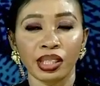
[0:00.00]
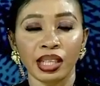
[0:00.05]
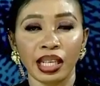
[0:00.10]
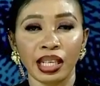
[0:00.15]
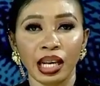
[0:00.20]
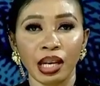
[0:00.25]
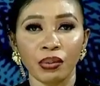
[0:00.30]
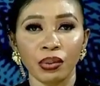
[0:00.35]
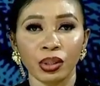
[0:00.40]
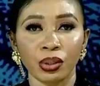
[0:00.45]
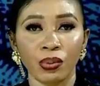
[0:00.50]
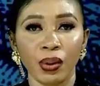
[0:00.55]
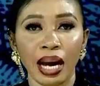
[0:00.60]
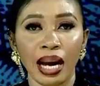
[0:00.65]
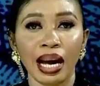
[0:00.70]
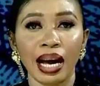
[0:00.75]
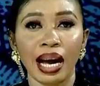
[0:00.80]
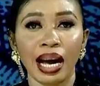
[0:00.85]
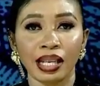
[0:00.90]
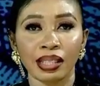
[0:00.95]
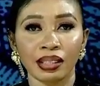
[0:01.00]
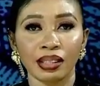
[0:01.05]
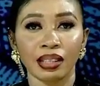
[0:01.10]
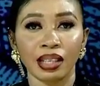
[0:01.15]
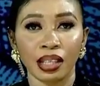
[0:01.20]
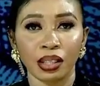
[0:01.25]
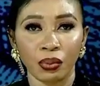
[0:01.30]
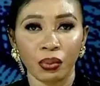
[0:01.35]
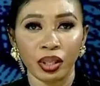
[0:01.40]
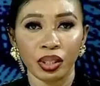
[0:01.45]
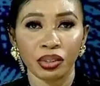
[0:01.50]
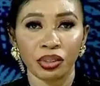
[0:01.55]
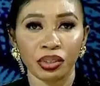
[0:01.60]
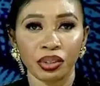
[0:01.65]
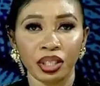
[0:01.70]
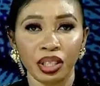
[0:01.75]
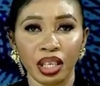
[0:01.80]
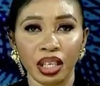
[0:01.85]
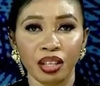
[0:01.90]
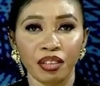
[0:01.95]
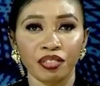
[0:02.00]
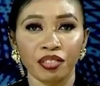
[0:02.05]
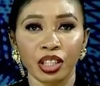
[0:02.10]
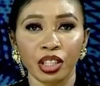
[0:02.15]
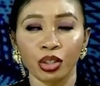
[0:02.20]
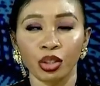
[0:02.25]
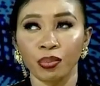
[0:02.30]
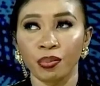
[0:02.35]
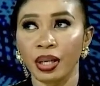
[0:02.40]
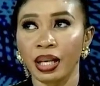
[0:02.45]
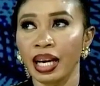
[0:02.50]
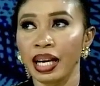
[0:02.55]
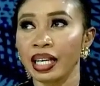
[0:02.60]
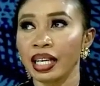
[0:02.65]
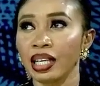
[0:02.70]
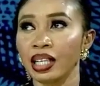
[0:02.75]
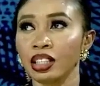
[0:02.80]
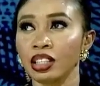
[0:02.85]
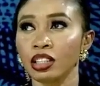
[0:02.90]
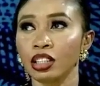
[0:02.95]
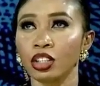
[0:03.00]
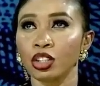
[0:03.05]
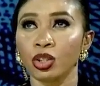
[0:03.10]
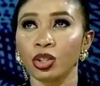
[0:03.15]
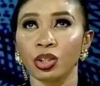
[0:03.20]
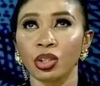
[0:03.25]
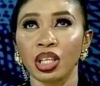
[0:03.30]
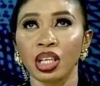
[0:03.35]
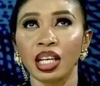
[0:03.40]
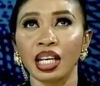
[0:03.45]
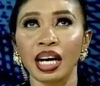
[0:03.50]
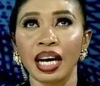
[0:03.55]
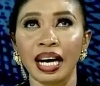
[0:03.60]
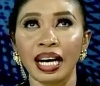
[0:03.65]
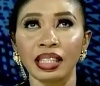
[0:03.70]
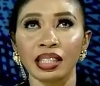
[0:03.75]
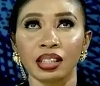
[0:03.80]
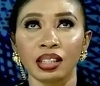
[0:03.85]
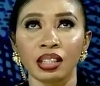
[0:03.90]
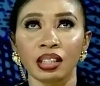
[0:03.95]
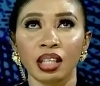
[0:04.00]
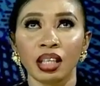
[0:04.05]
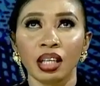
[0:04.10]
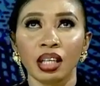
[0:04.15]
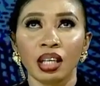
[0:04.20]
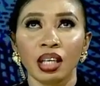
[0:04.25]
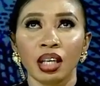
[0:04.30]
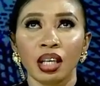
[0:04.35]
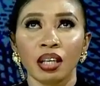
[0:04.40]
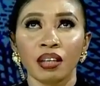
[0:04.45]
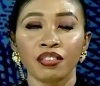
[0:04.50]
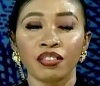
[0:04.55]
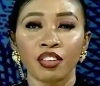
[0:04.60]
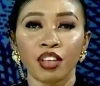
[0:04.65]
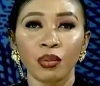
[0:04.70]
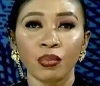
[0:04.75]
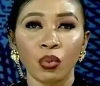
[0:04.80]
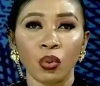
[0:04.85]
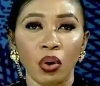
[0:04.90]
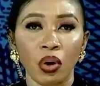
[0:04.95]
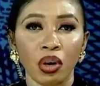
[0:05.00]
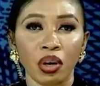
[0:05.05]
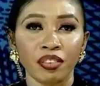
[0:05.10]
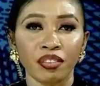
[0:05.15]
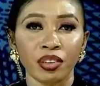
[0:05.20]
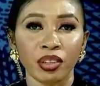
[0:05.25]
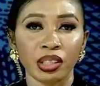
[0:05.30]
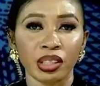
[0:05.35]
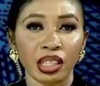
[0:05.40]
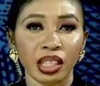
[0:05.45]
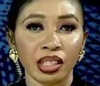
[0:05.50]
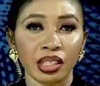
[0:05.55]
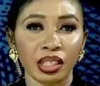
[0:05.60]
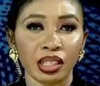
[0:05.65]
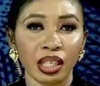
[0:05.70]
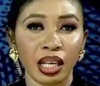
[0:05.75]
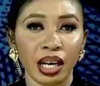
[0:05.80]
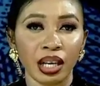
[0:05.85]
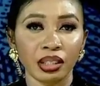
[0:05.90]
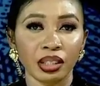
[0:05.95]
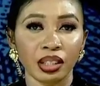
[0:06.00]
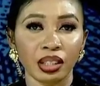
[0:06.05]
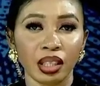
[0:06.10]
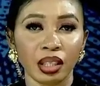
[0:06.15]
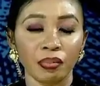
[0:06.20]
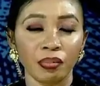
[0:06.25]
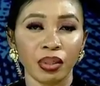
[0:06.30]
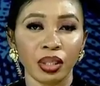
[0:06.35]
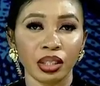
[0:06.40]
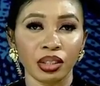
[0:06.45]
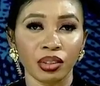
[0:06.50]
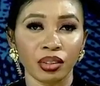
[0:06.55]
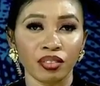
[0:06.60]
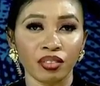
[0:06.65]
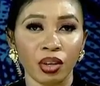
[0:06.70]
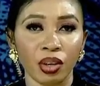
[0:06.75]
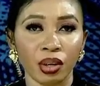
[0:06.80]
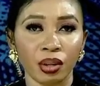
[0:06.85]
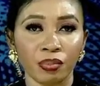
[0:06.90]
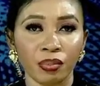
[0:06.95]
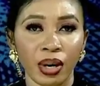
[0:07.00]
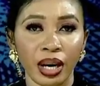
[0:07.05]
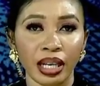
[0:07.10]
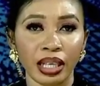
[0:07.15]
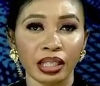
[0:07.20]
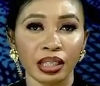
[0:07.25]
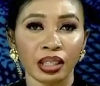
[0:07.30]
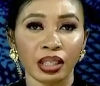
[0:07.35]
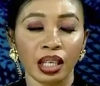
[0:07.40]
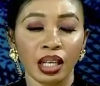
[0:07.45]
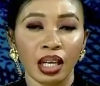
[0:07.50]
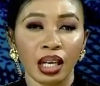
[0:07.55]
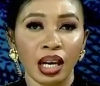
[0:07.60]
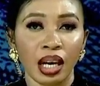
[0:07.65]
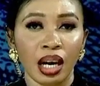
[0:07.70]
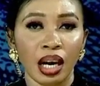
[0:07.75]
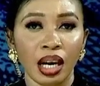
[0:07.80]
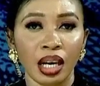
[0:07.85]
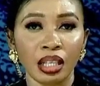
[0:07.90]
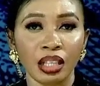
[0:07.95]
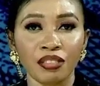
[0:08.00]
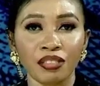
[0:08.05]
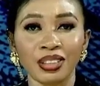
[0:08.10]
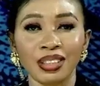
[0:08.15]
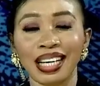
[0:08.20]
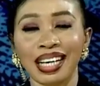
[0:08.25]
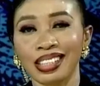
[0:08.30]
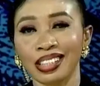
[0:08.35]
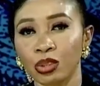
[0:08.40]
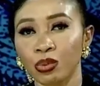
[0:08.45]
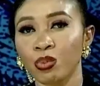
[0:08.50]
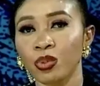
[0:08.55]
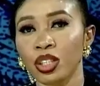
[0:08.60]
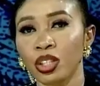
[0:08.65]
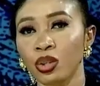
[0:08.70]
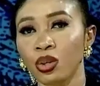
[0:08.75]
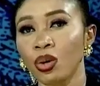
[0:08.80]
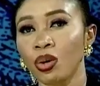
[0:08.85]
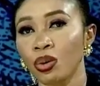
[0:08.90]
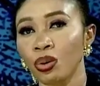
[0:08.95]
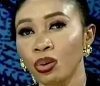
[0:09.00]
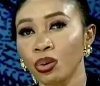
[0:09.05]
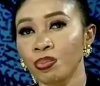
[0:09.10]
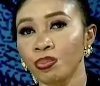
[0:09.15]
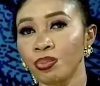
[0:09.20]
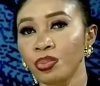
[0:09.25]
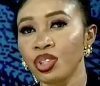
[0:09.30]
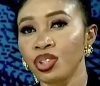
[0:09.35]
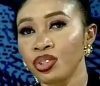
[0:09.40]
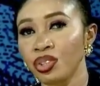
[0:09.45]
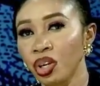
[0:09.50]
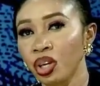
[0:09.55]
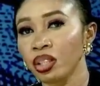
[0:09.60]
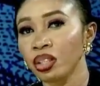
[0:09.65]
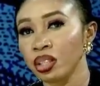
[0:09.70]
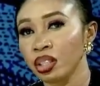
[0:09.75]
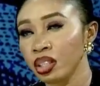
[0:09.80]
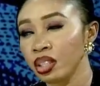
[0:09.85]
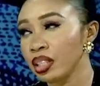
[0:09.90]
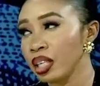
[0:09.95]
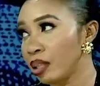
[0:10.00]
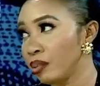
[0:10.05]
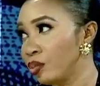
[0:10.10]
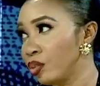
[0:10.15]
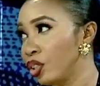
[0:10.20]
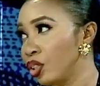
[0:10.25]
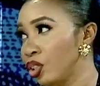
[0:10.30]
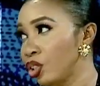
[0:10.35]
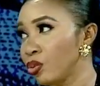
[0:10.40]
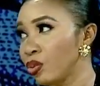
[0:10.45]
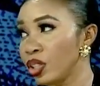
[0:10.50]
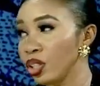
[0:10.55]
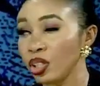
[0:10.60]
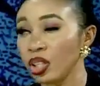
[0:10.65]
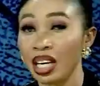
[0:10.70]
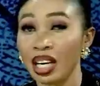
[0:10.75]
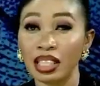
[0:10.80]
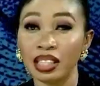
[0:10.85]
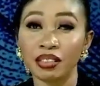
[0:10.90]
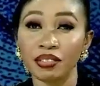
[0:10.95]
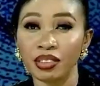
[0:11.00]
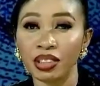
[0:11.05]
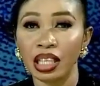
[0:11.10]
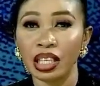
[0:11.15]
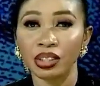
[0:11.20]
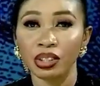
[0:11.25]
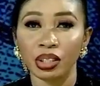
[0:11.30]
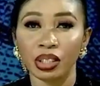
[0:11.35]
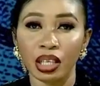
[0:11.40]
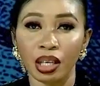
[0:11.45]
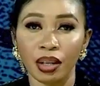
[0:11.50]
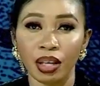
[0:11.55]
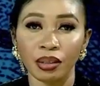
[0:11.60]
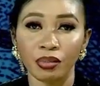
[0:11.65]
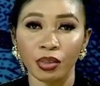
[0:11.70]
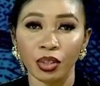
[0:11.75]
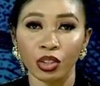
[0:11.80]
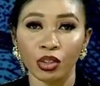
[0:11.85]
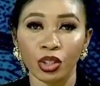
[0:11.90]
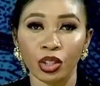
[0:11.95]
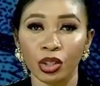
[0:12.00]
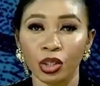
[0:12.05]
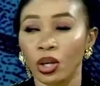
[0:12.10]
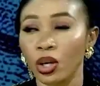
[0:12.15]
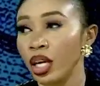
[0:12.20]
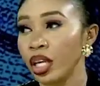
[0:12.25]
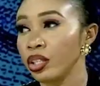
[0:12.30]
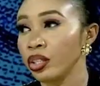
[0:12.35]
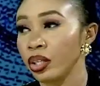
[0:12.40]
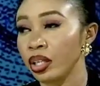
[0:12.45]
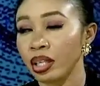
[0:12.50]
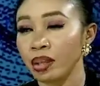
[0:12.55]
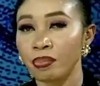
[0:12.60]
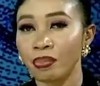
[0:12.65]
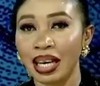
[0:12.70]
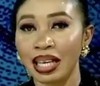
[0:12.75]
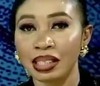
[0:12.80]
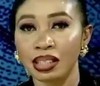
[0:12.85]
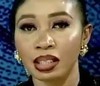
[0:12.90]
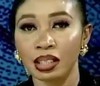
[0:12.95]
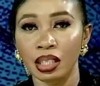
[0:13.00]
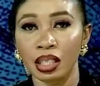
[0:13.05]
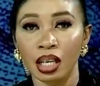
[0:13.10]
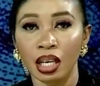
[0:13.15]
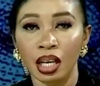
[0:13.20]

And that was why I asked that question, if there should be like an institutionalized framework for setting out the template of oil price, uh, even as we go beyond this administration and even any other administration or any other party